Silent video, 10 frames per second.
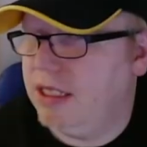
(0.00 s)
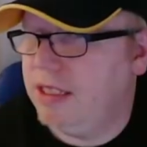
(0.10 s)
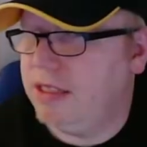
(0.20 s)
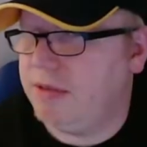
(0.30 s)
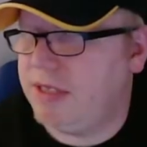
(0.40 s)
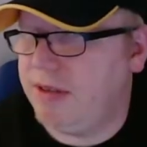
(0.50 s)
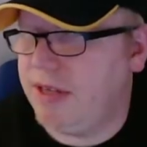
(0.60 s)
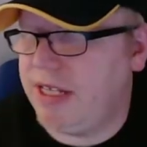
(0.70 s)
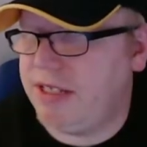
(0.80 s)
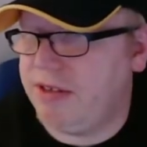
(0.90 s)
We see
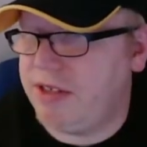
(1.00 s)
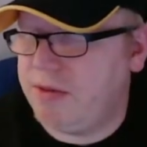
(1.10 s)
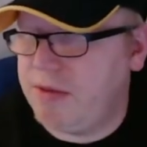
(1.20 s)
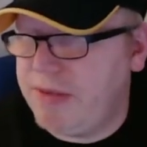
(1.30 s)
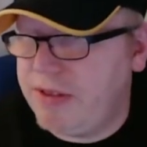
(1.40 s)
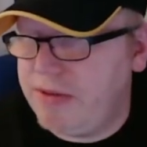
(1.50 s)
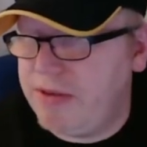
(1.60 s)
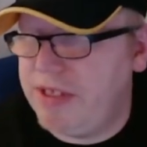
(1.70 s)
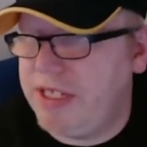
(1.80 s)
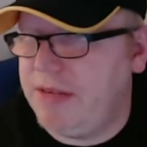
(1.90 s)
Godzilla swimming
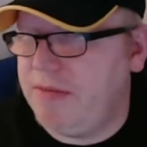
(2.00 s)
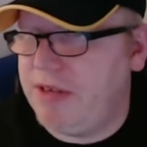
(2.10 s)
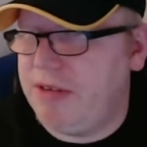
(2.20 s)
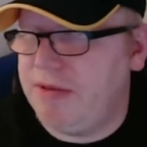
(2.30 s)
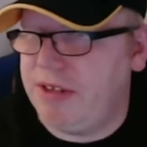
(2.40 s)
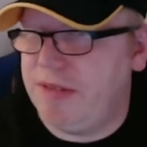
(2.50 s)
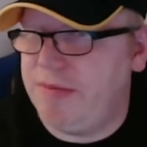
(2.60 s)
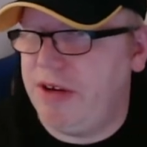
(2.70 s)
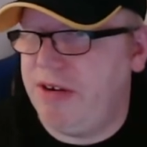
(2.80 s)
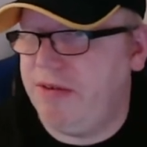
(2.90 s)
towards him when he was on the
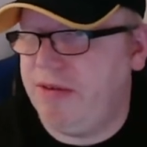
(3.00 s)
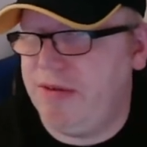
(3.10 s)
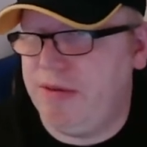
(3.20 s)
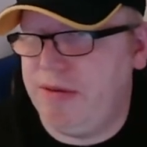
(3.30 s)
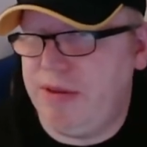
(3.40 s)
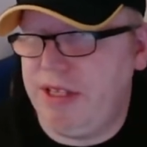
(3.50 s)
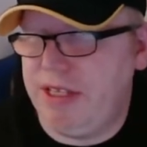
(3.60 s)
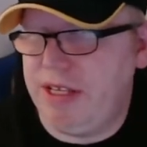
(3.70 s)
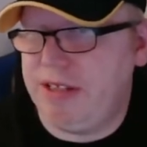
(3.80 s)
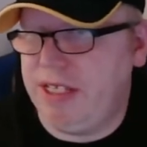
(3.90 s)
boat. I think
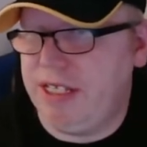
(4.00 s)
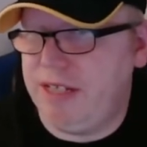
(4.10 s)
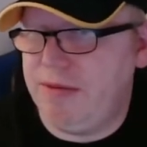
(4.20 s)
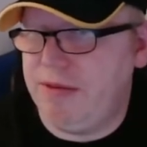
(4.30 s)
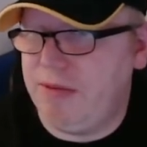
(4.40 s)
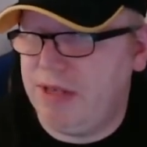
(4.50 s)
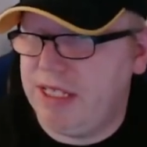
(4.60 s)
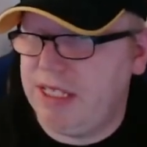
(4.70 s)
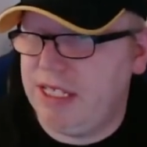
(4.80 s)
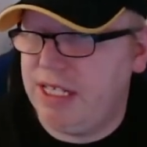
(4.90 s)
that's leading up to the one
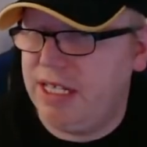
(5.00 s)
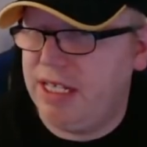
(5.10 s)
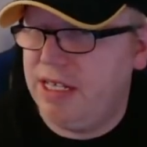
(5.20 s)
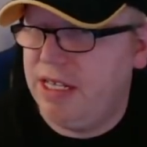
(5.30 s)
scene.